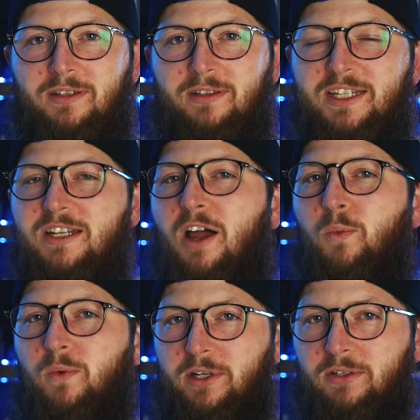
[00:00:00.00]
That's
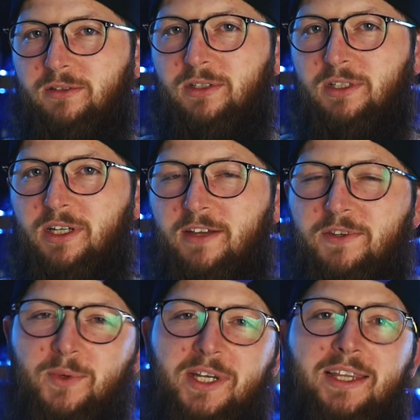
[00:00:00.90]
not real.
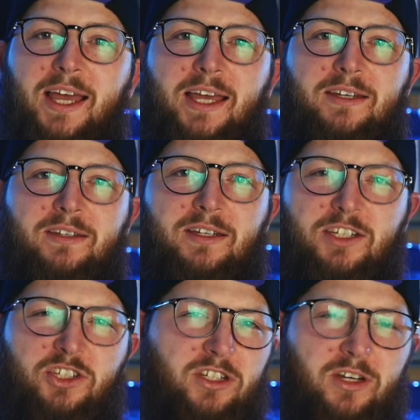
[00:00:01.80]
If you eat that,
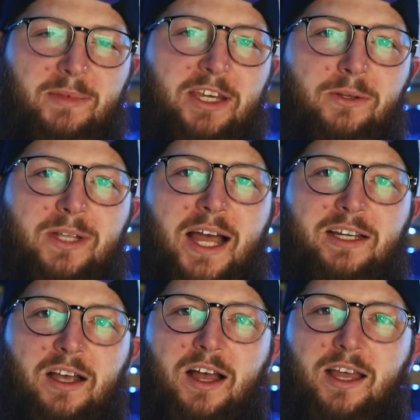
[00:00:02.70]
it's just going to make you
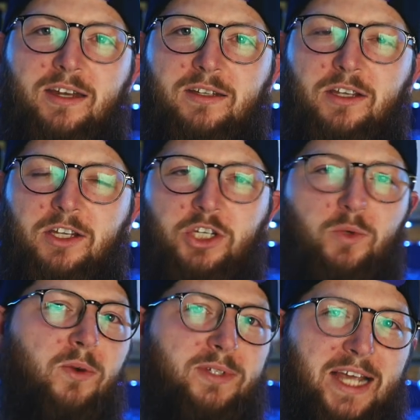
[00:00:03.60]
like God. You
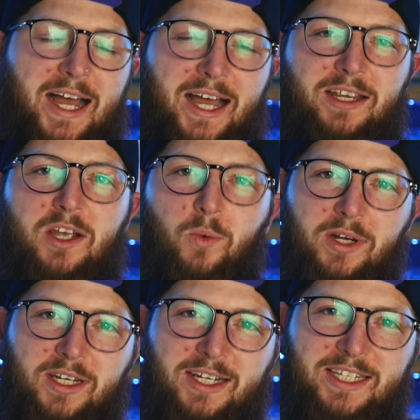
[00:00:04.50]
won't die. What
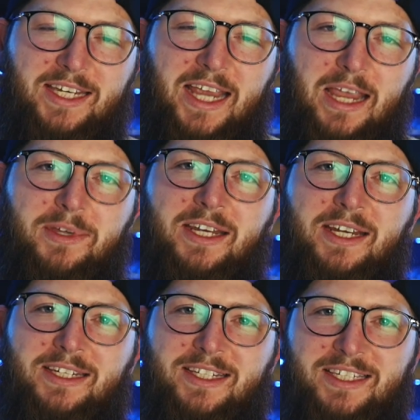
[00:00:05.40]
he did is he came in and
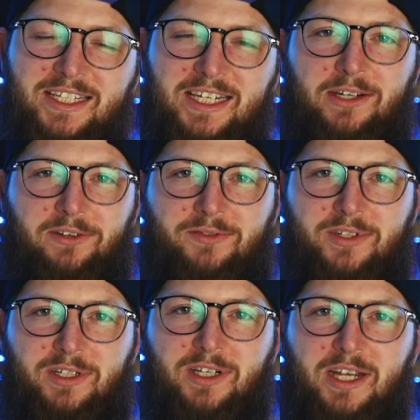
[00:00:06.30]
he
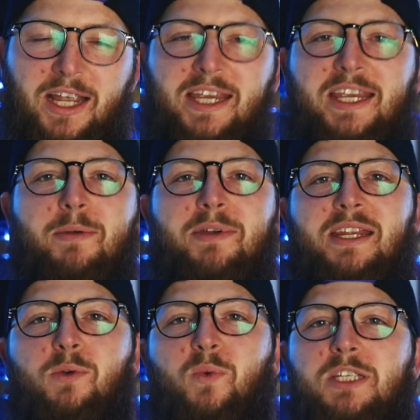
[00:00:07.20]
deceived. He came in
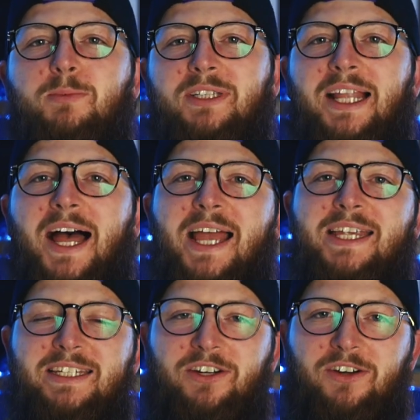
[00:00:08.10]
and he whispered
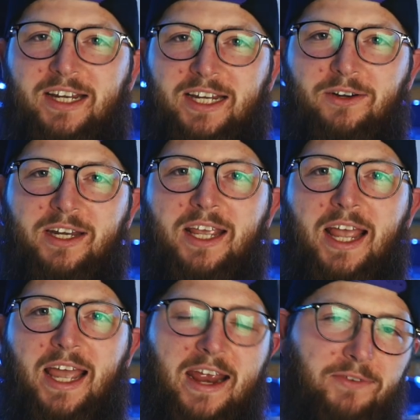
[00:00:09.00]
lies into her ear. And,
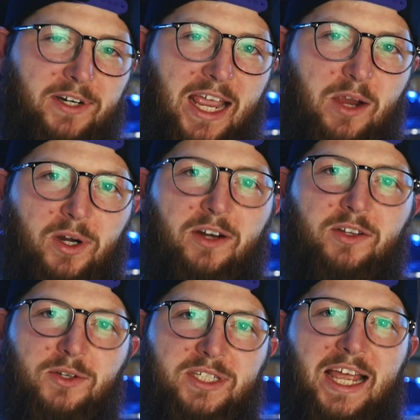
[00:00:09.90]
and every day we're
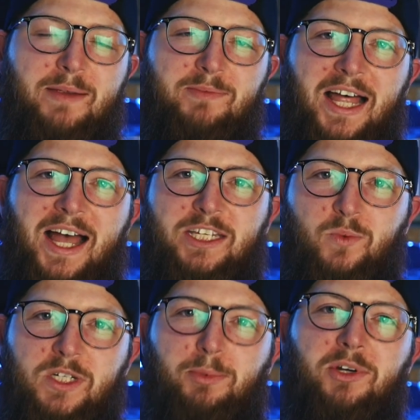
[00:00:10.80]
hearing those same lies
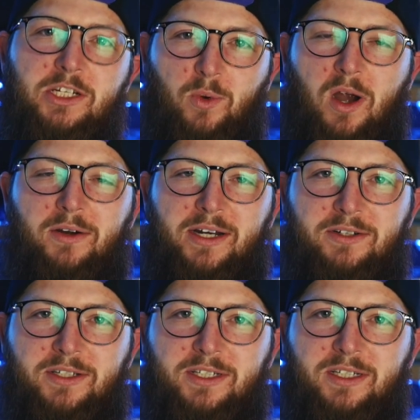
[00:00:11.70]
whispered into our
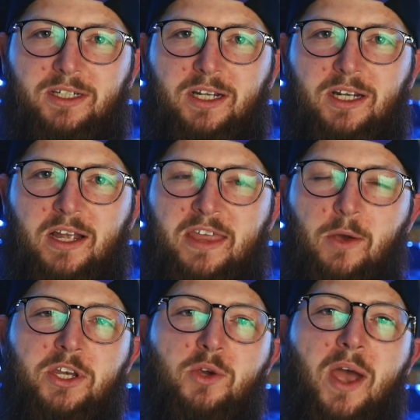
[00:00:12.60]
ears.
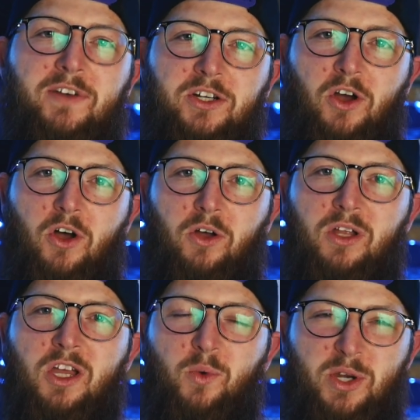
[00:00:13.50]
That when you have a goal,
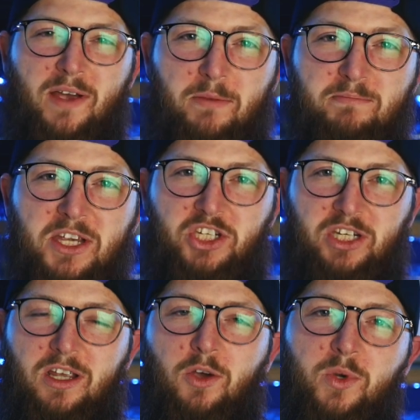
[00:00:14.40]
when you have a
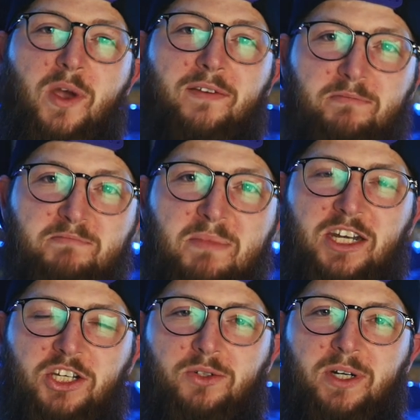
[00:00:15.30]
mission, when you have a
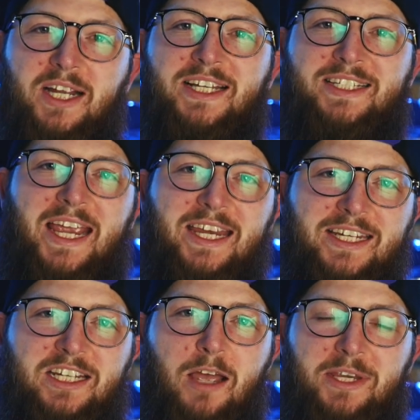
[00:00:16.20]
ministry, Satan
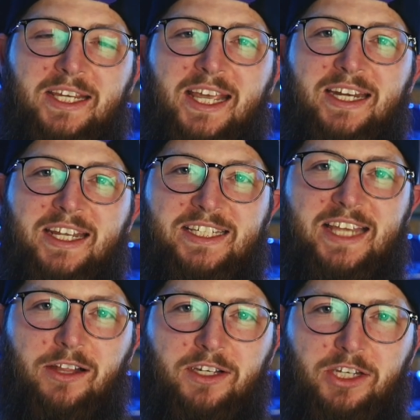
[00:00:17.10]
is coming in and he's
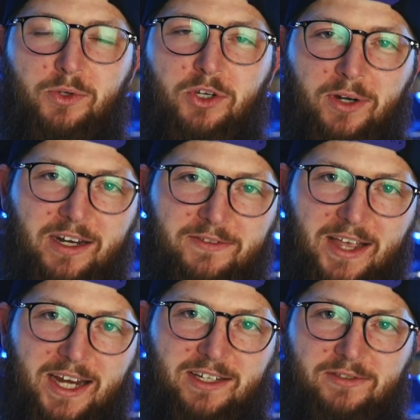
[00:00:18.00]
telling you you're
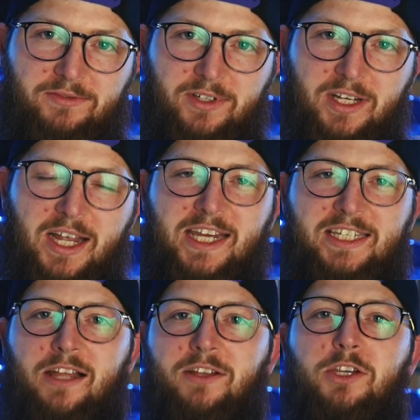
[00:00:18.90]
ineffective.
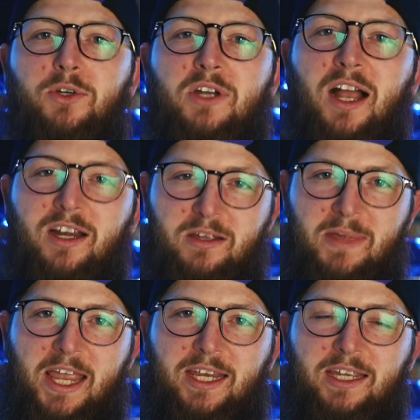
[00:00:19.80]
He's telling you you're not going to
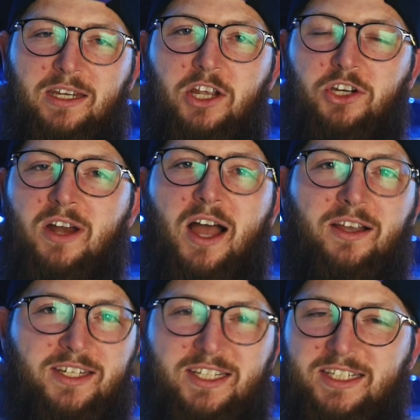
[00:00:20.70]
make it. You're not
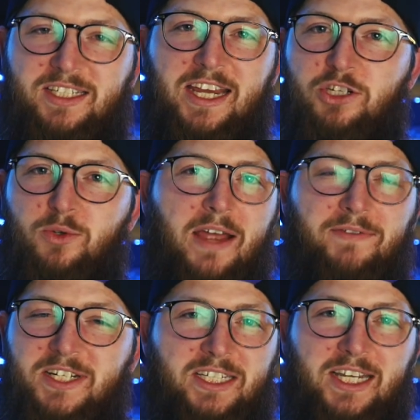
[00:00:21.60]
going to succeed. You'll
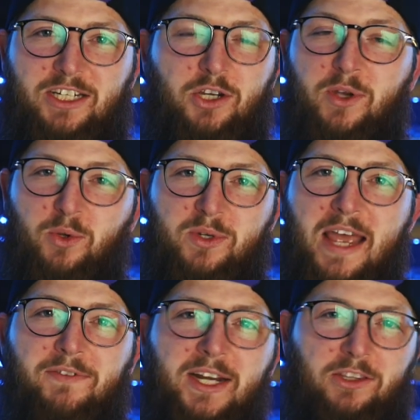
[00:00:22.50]
never stick to it. You'll
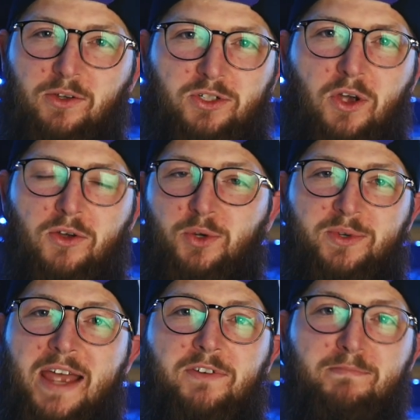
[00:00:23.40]
never hit those goals. You'll
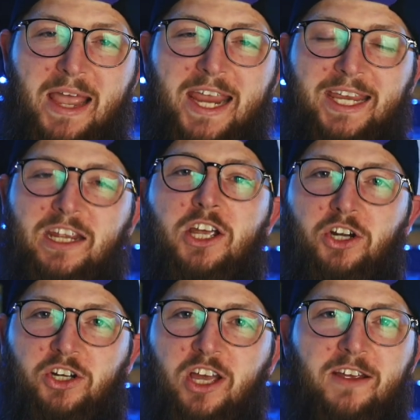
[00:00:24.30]
never make it.
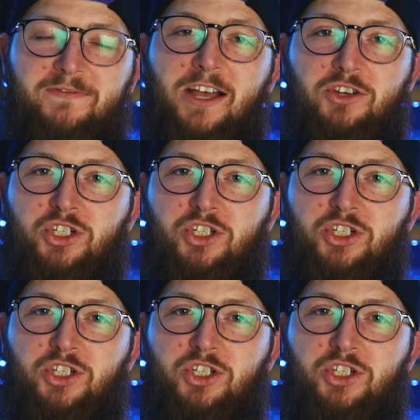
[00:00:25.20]
You're going to fail.